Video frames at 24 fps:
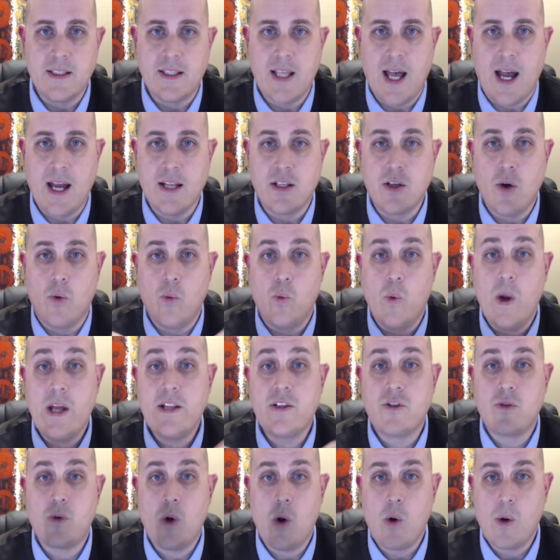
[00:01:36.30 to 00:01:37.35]
that
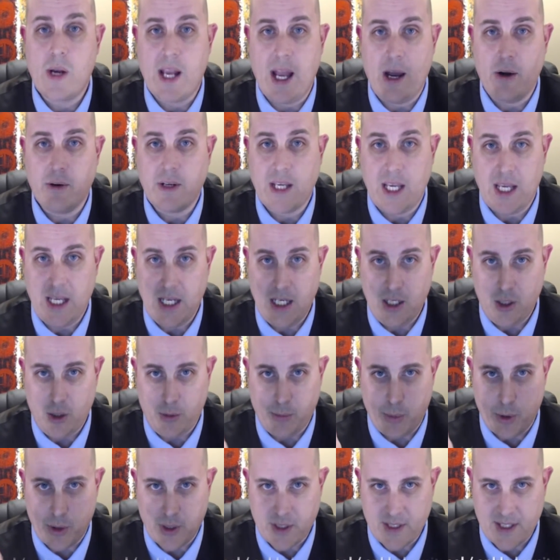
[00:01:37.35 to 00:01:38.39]

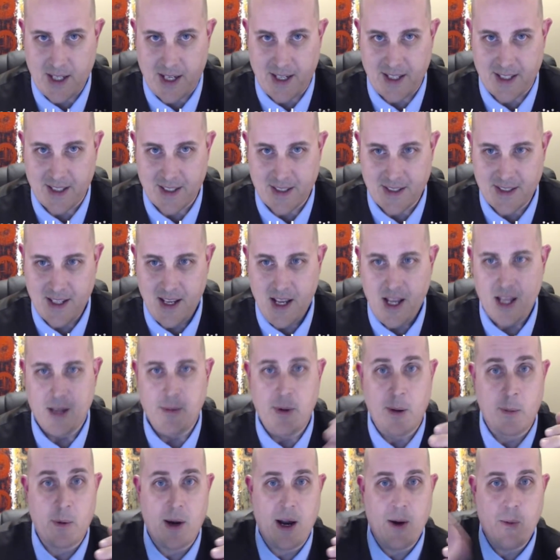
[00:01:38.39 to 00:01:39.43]
retrocalcaneal bursitis.
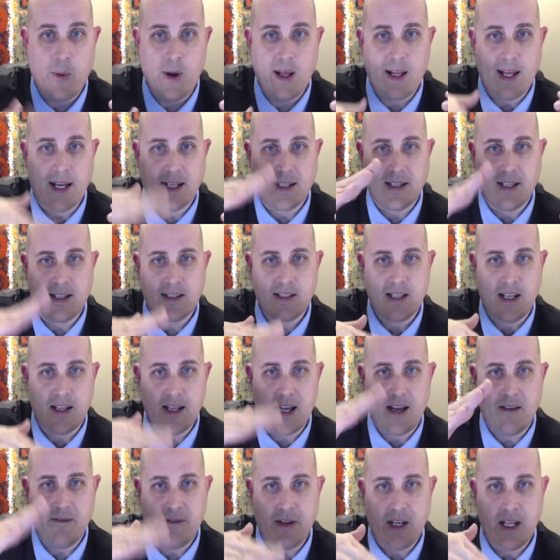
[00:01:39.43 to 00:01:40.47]
Remember, I went like this on
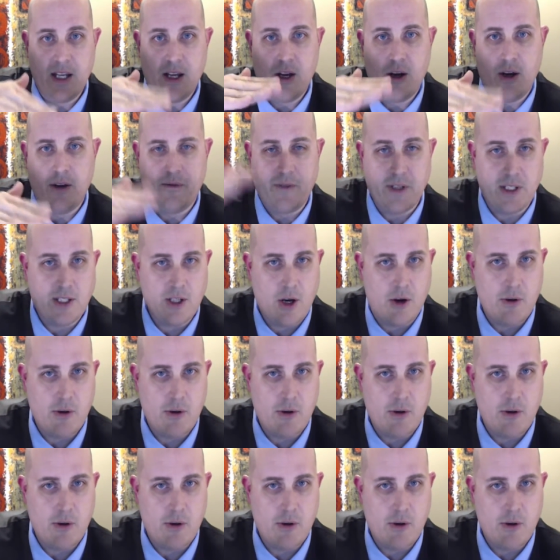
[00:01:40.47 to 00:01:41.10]
that video. If you don't